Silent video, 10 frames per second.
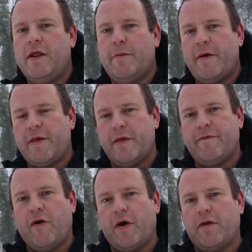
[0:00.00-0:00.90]
The mist
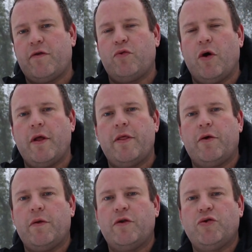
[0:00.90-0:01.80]
and fog is just rolling
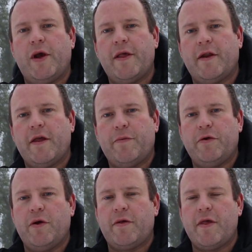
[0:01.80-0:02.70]
through the trees and it's
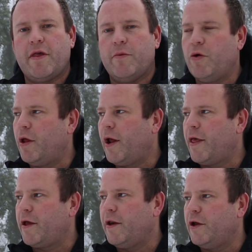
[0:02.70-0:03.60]
producing some really
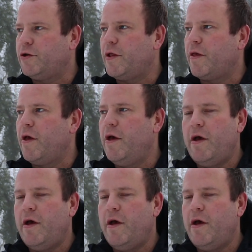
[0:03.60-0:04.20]
nice conditions,